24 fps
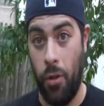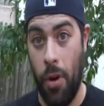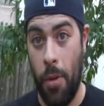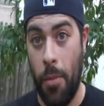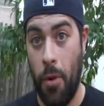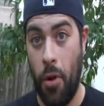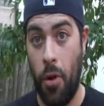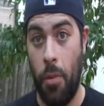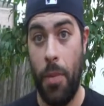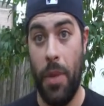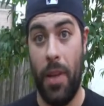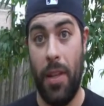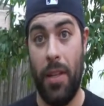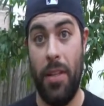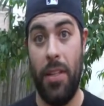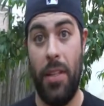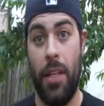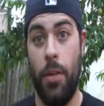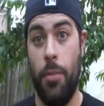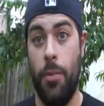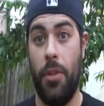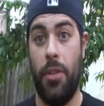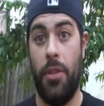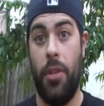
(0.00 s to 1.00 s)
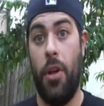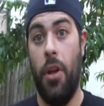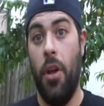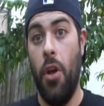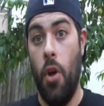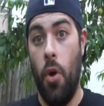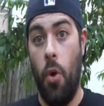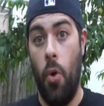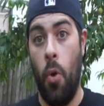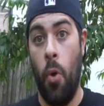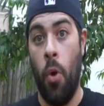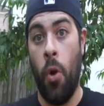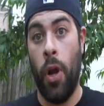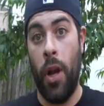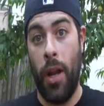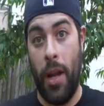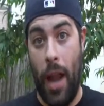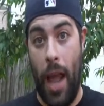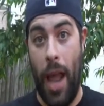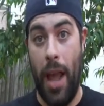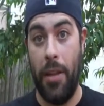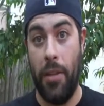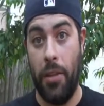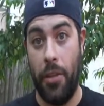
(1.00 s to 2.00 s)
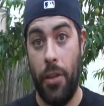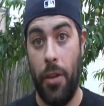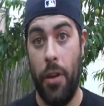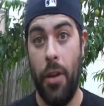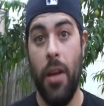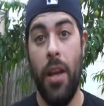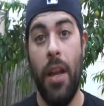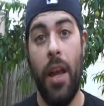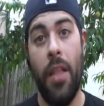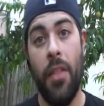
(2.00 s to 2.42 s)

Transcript: criminal because he was the organizer.